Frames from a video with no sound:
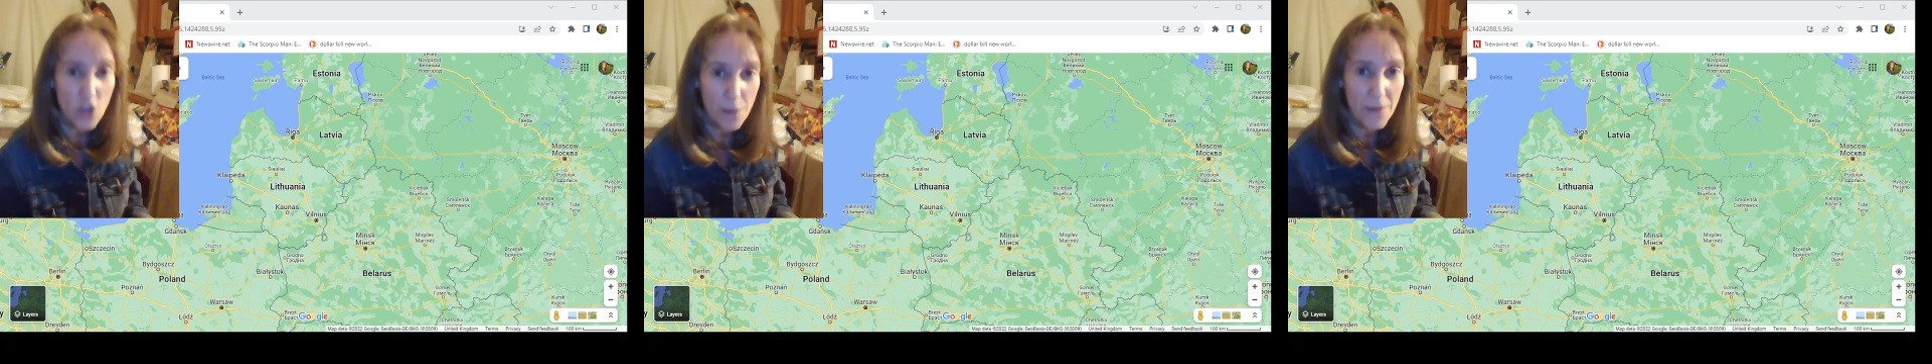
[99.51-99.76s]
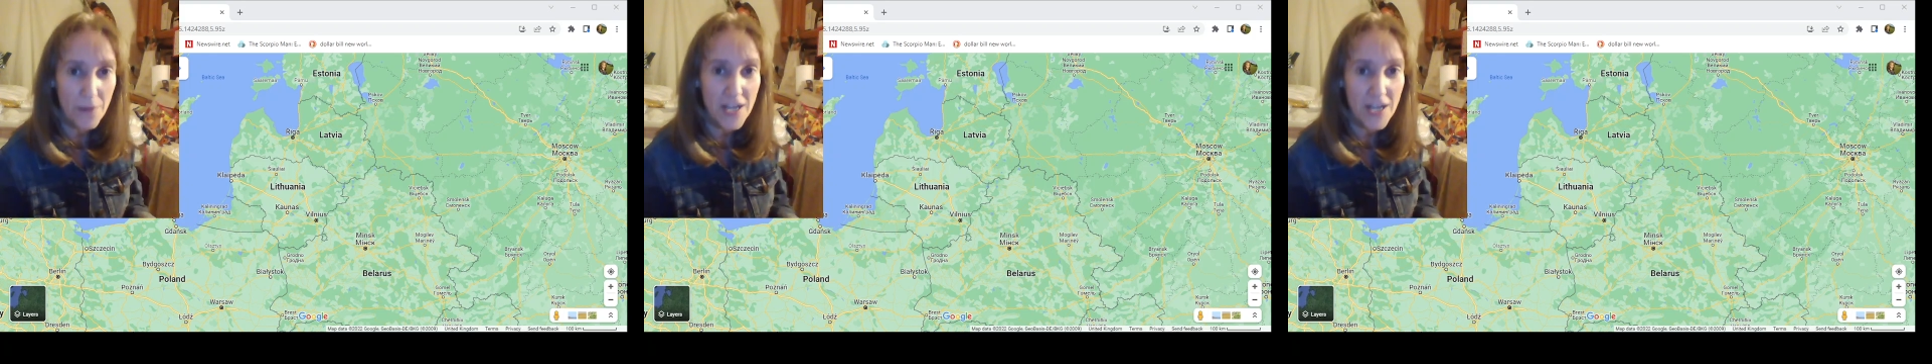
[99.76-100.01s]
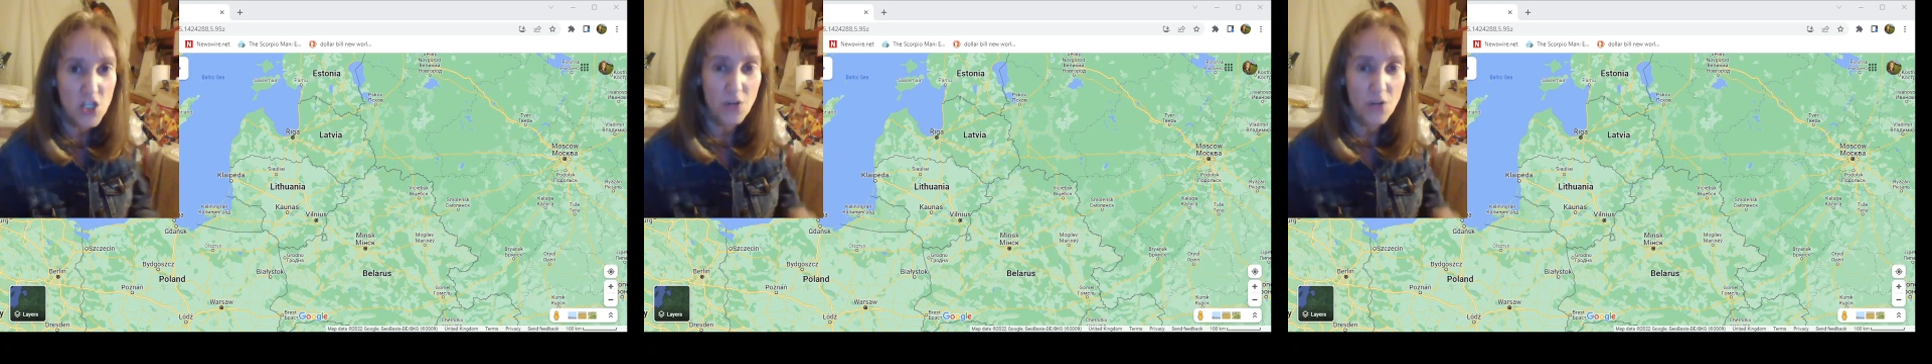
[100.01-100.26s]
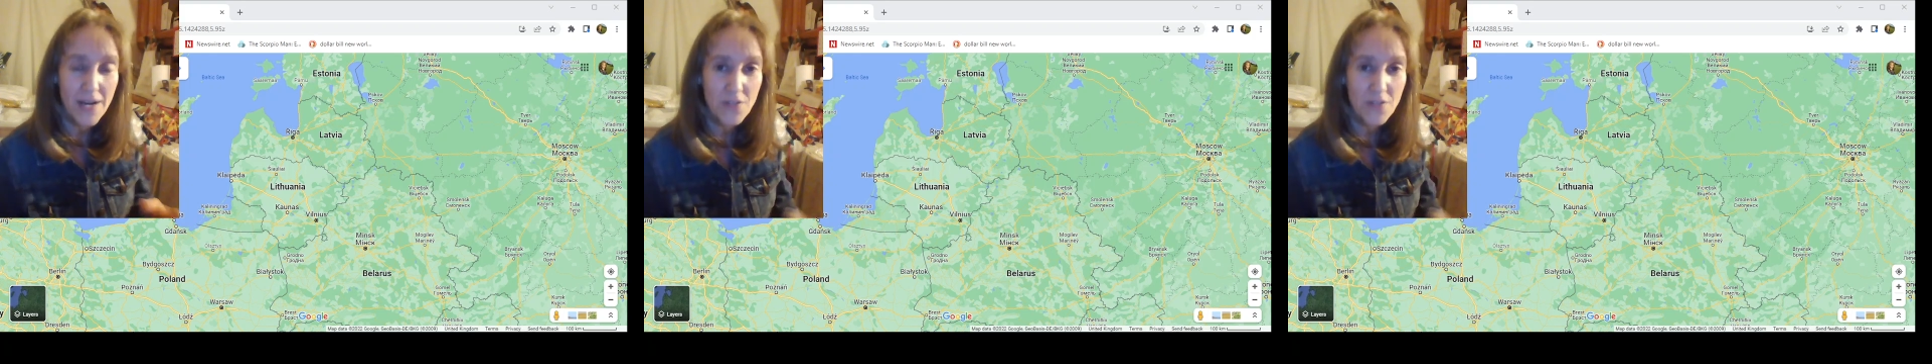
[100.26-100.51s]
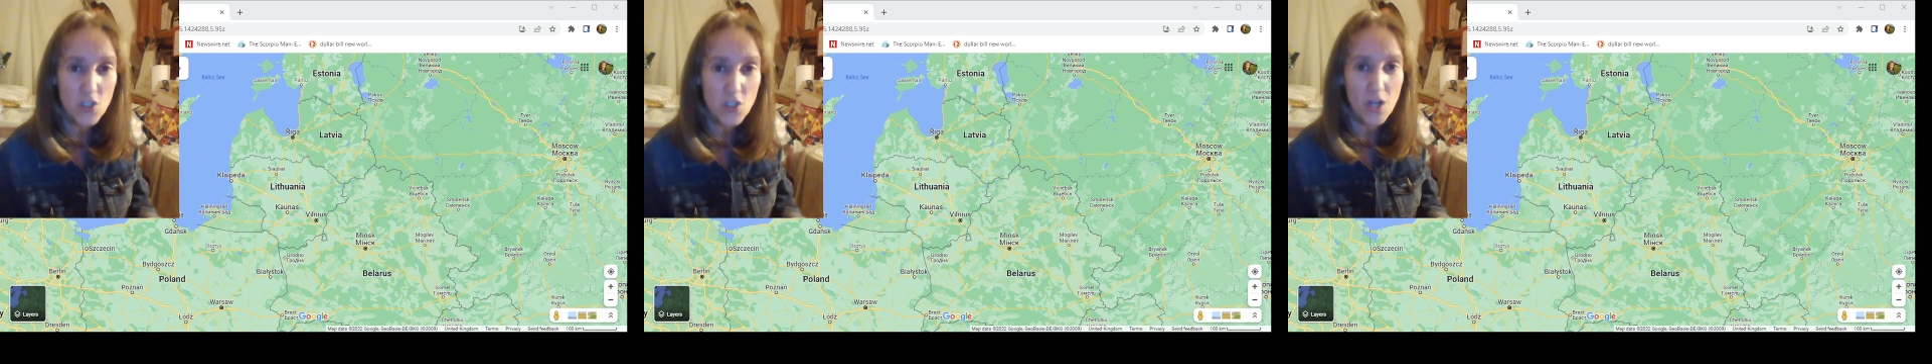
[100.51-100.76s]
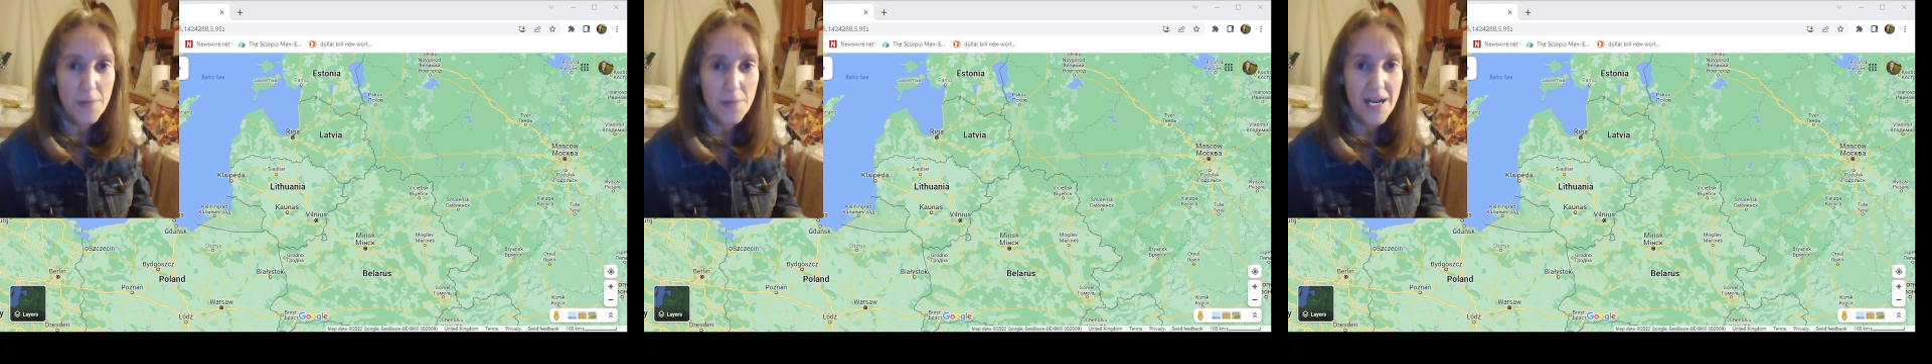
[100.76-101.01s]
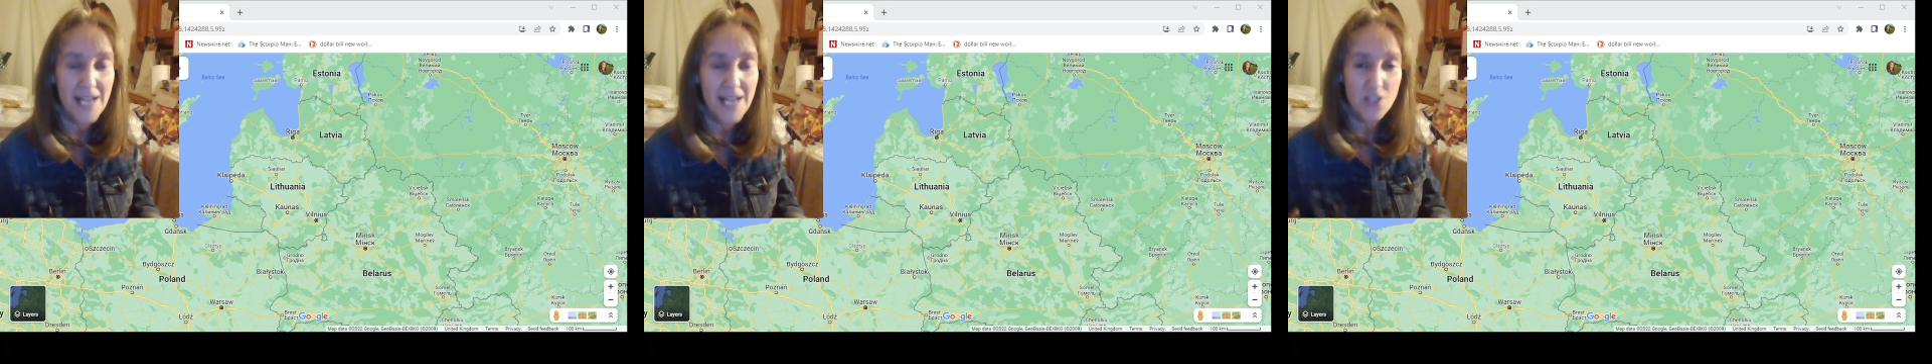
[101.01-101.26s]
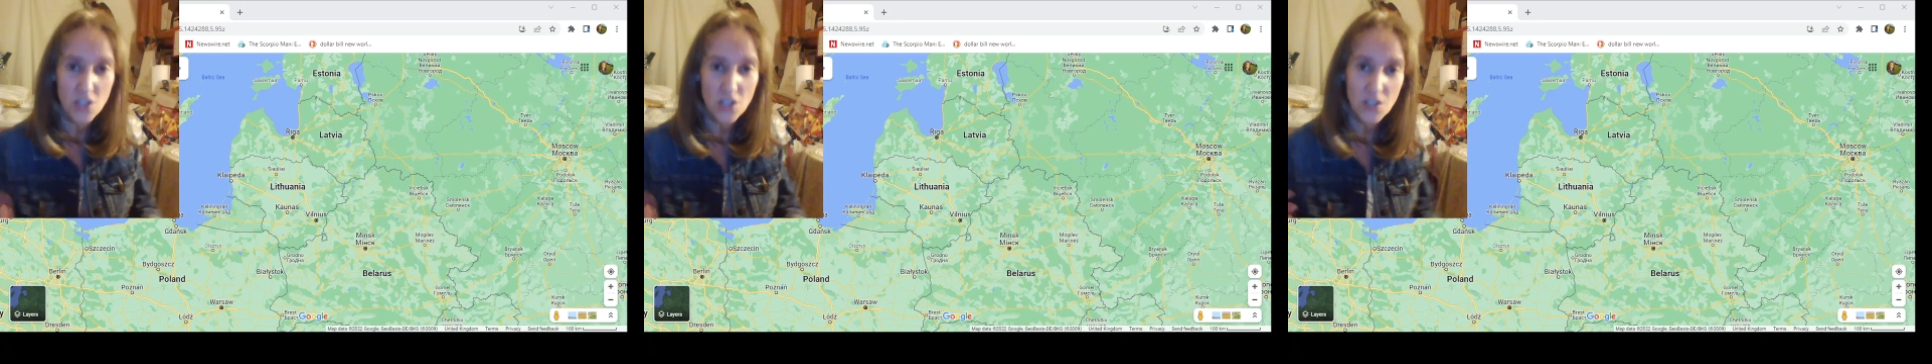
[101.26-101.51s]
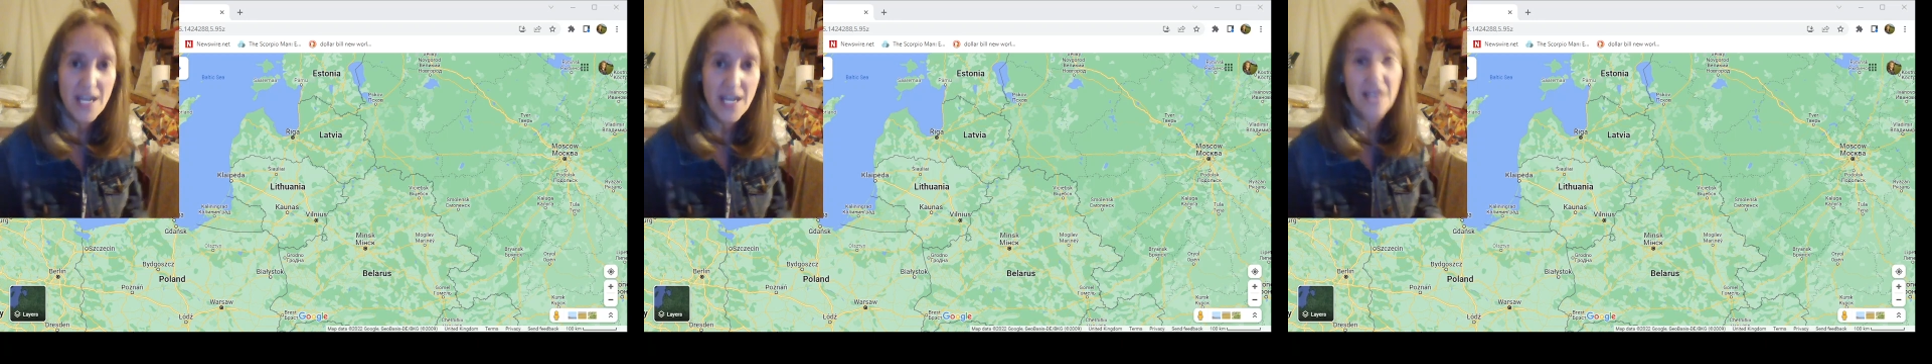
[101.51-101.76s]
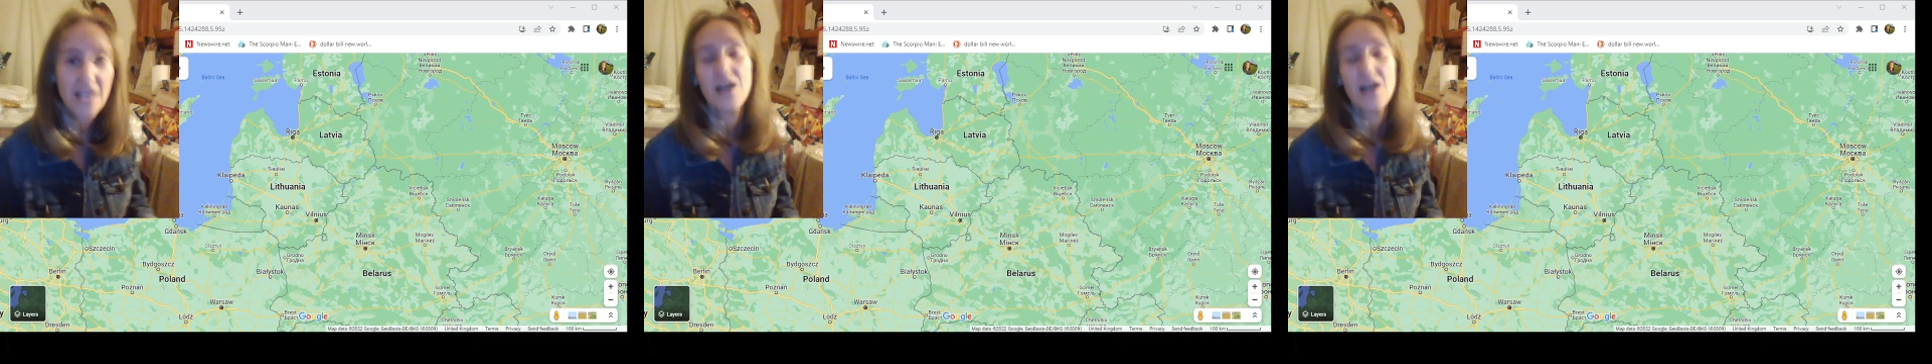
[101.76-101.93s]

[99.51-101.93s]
operation around the Solomon Islands to take,